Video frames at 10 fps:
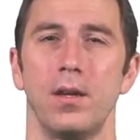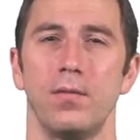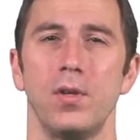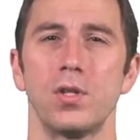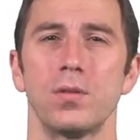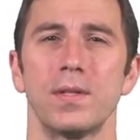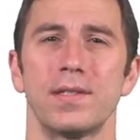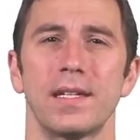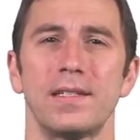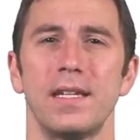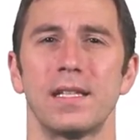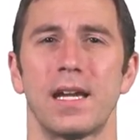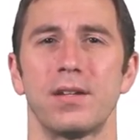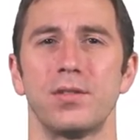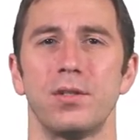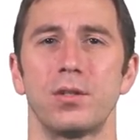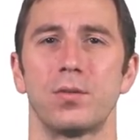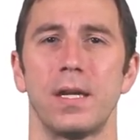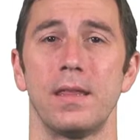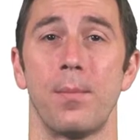Fusion 360 allows you to
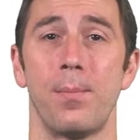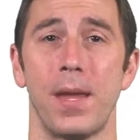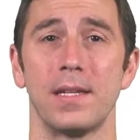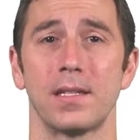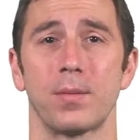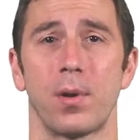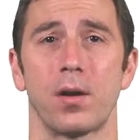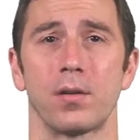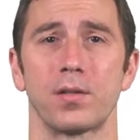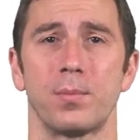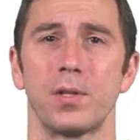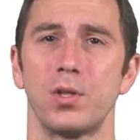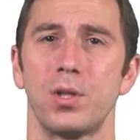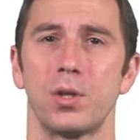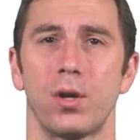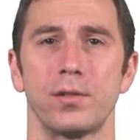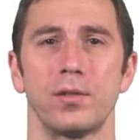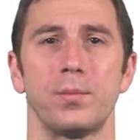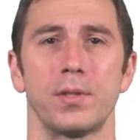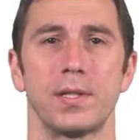create the basic parts, but you can
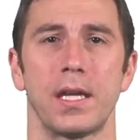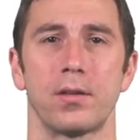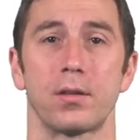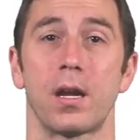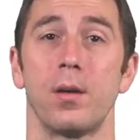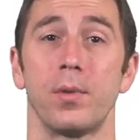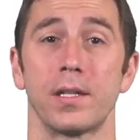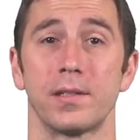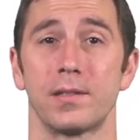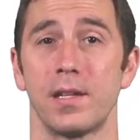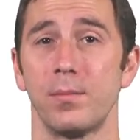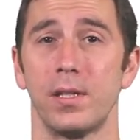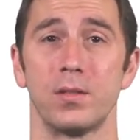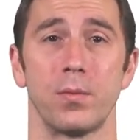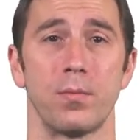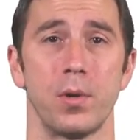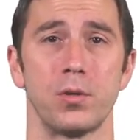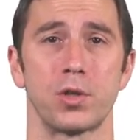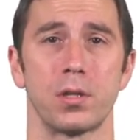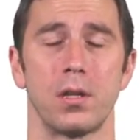also put together complex assemblies with
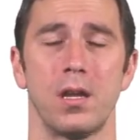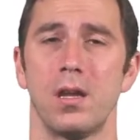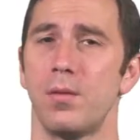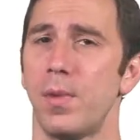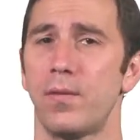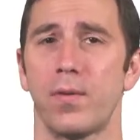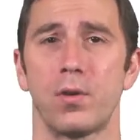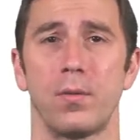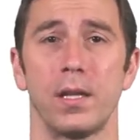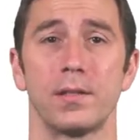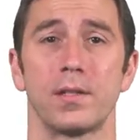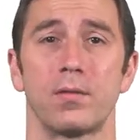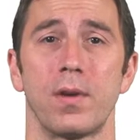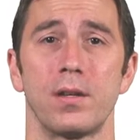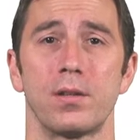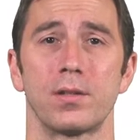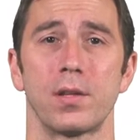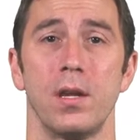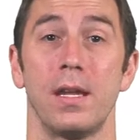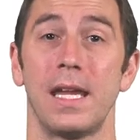motion, make photorealistic
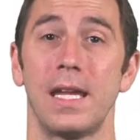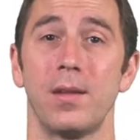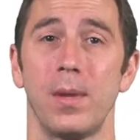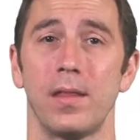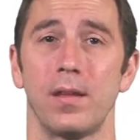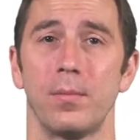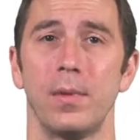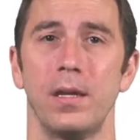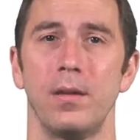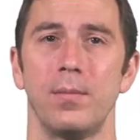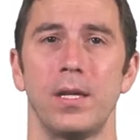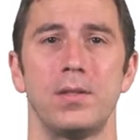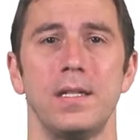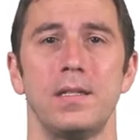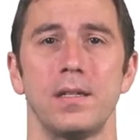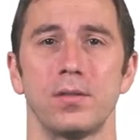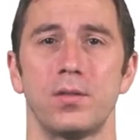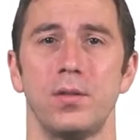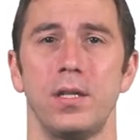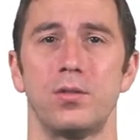renders, animate them, make detailed
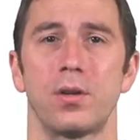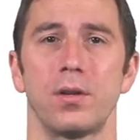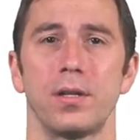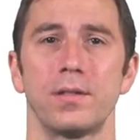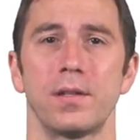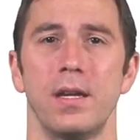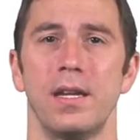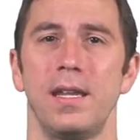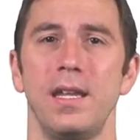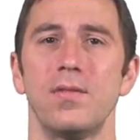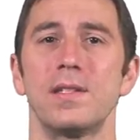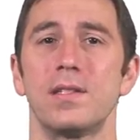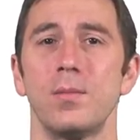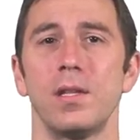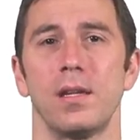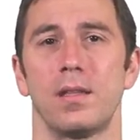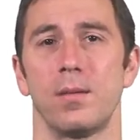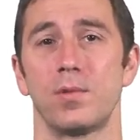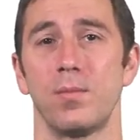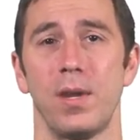2D drawings, and even simulate
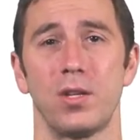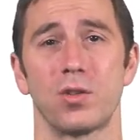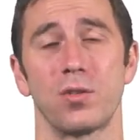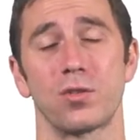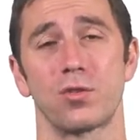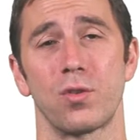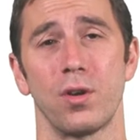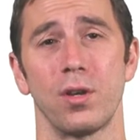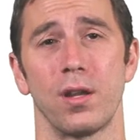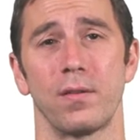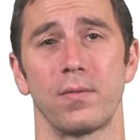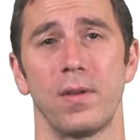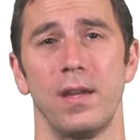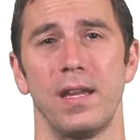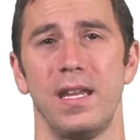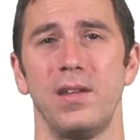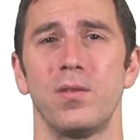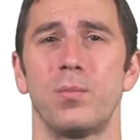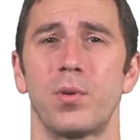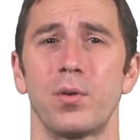them to make sure they're strong enough, and
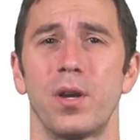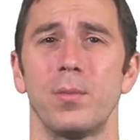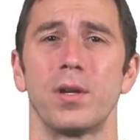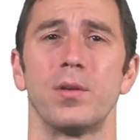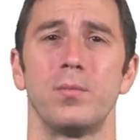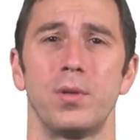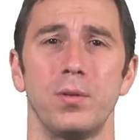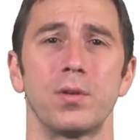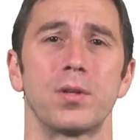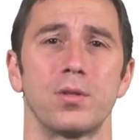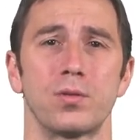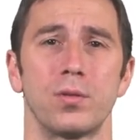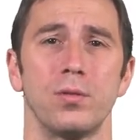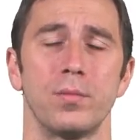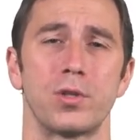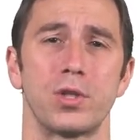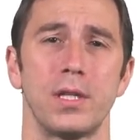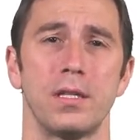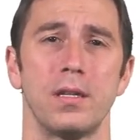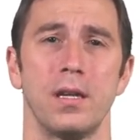even program a computer-controlled
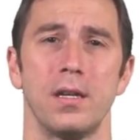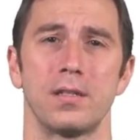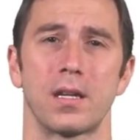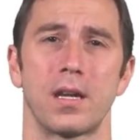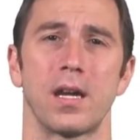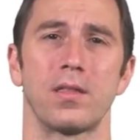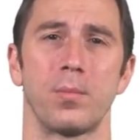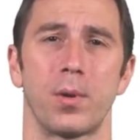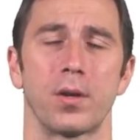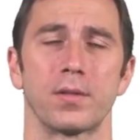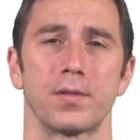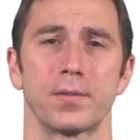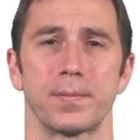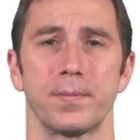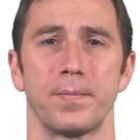machine to cut the parts.